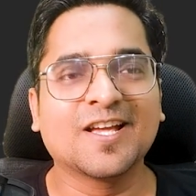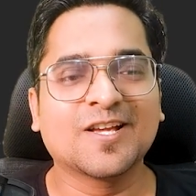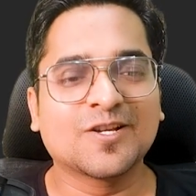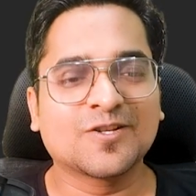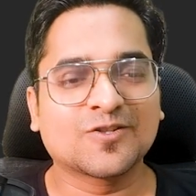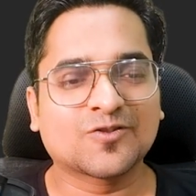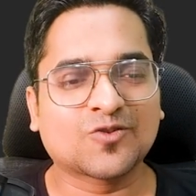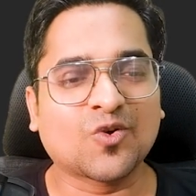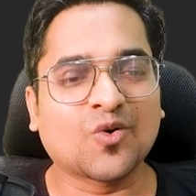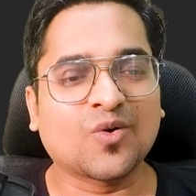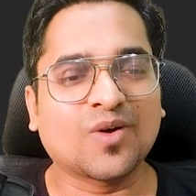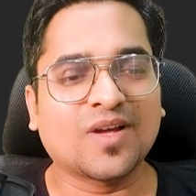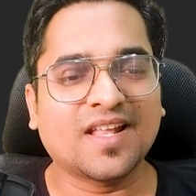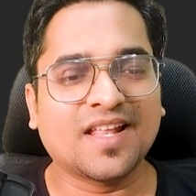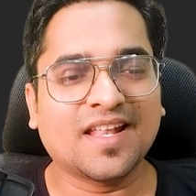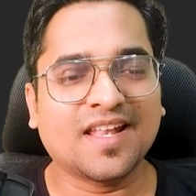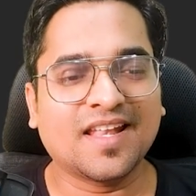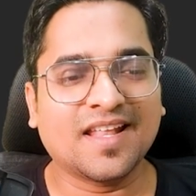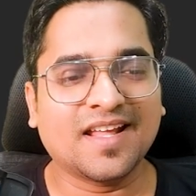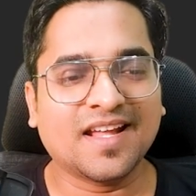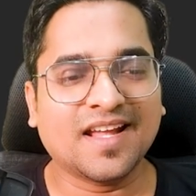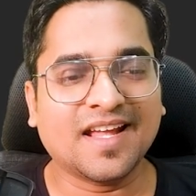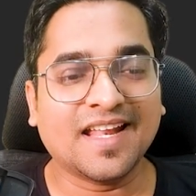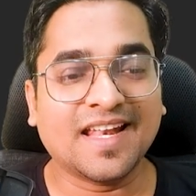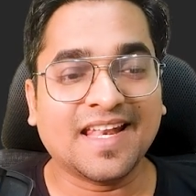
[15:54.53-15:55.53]
So
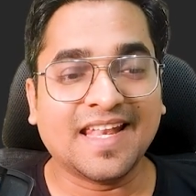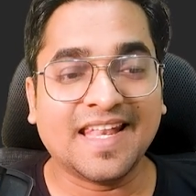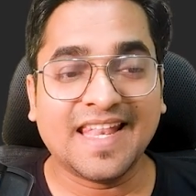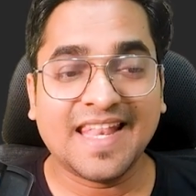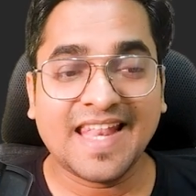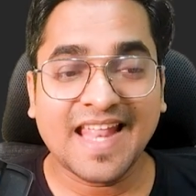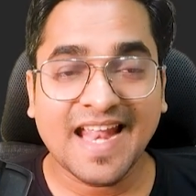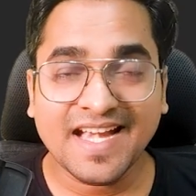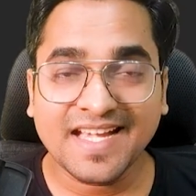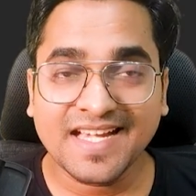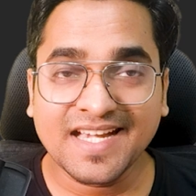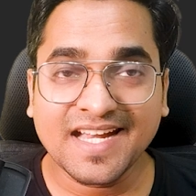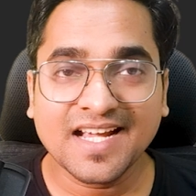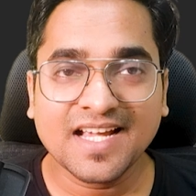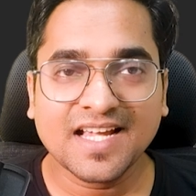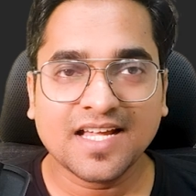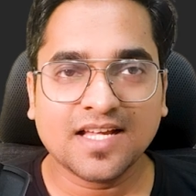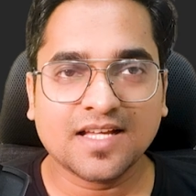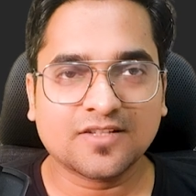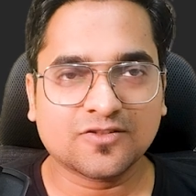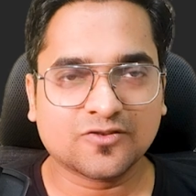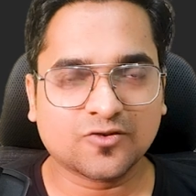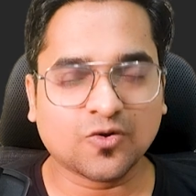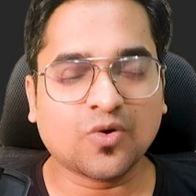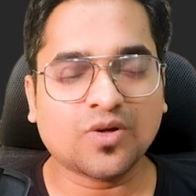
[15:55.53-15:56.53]
let
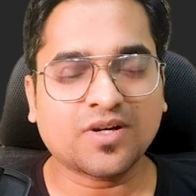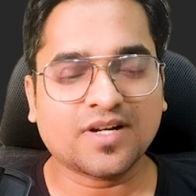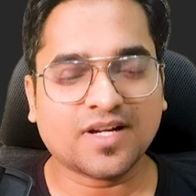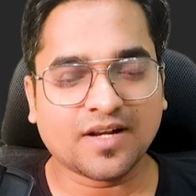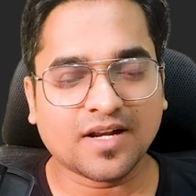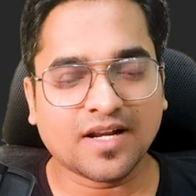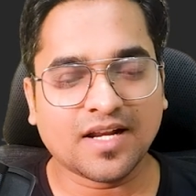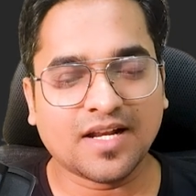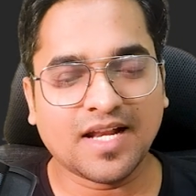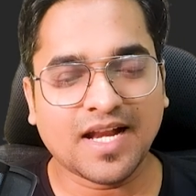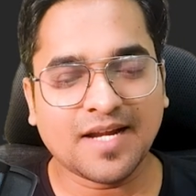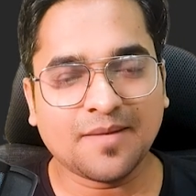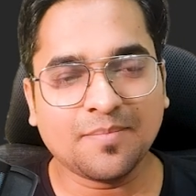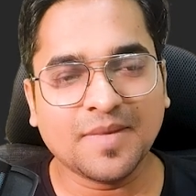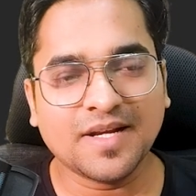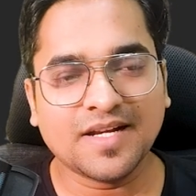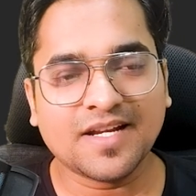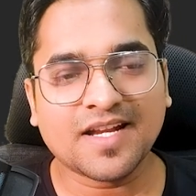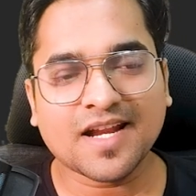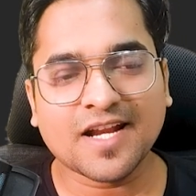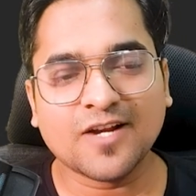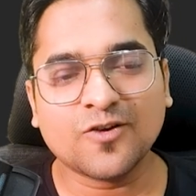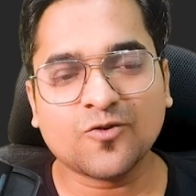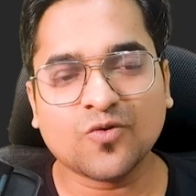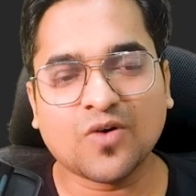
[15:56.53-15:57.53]
me
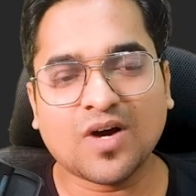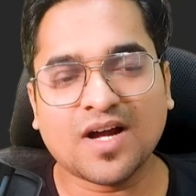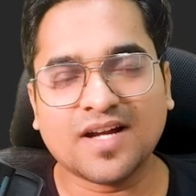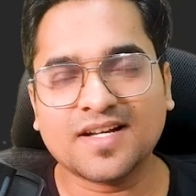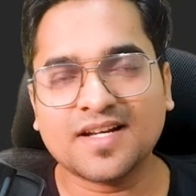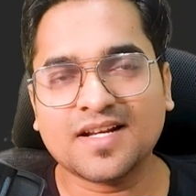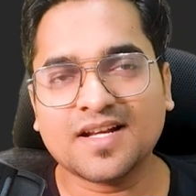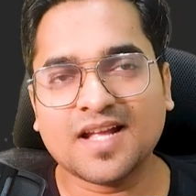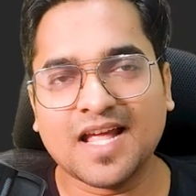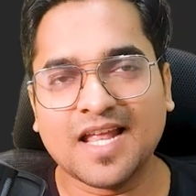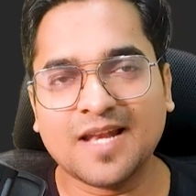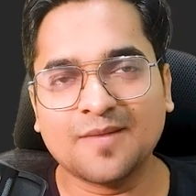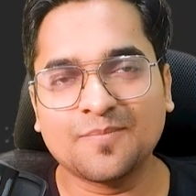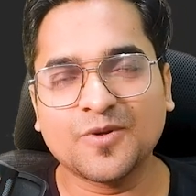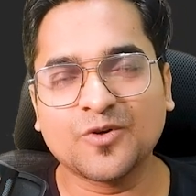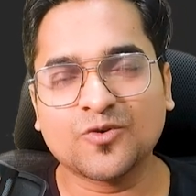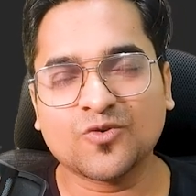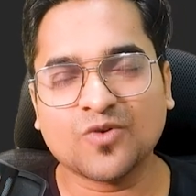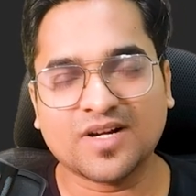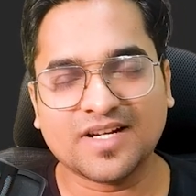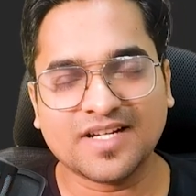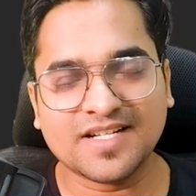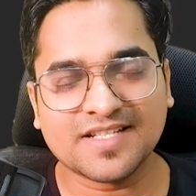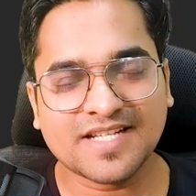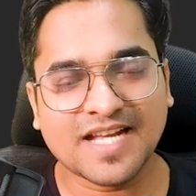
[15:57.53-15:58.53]
try to help you
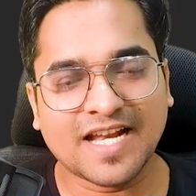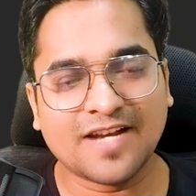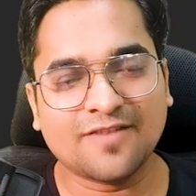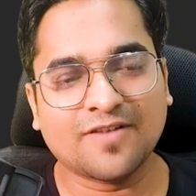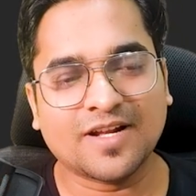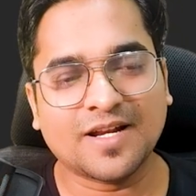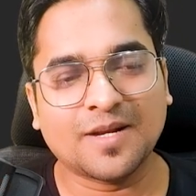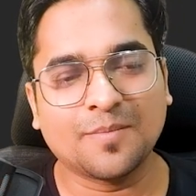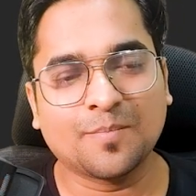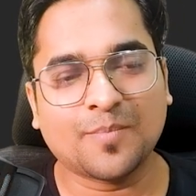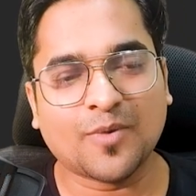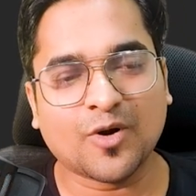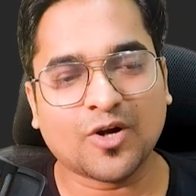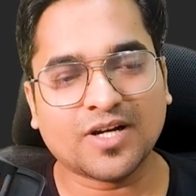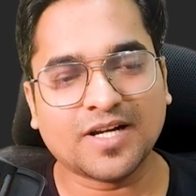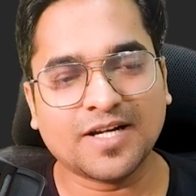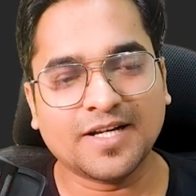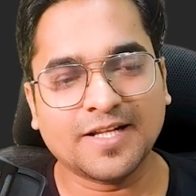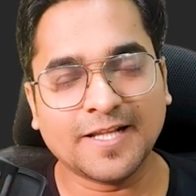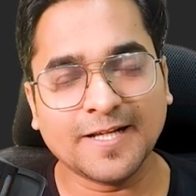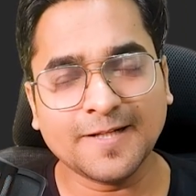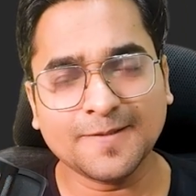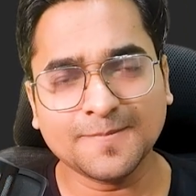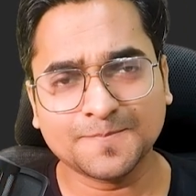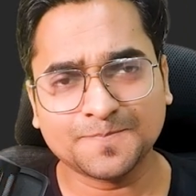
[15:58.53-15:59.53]
to understand one
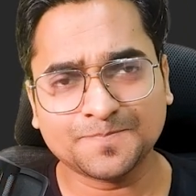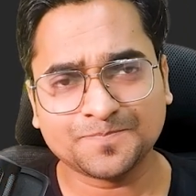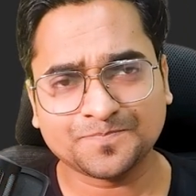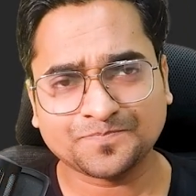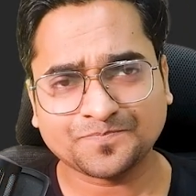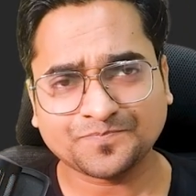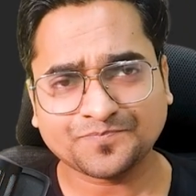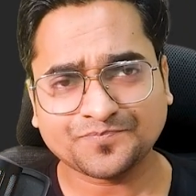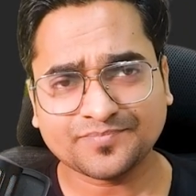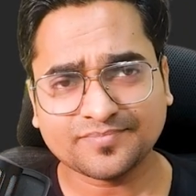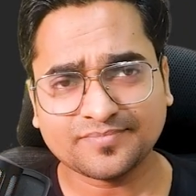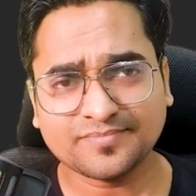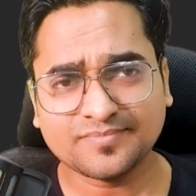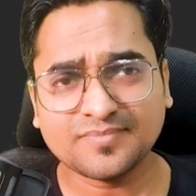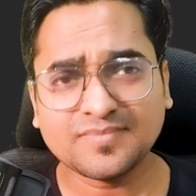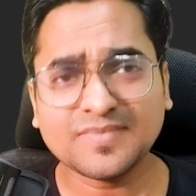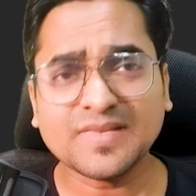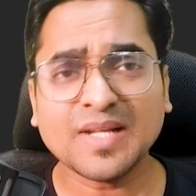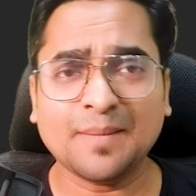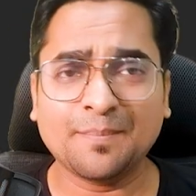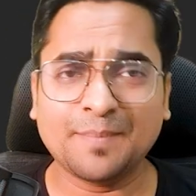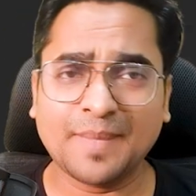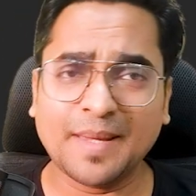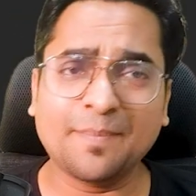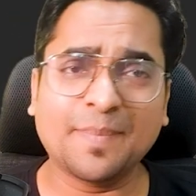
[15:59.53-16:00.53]
important thing.
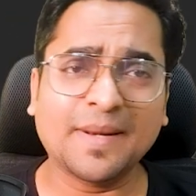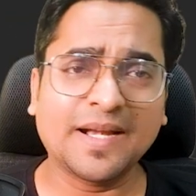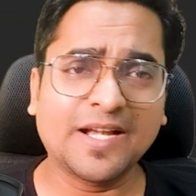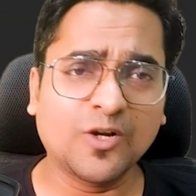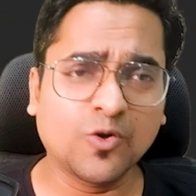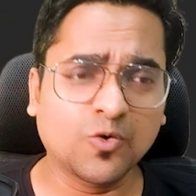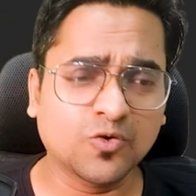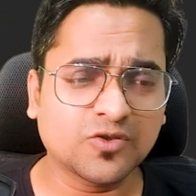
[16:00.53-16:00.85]
People do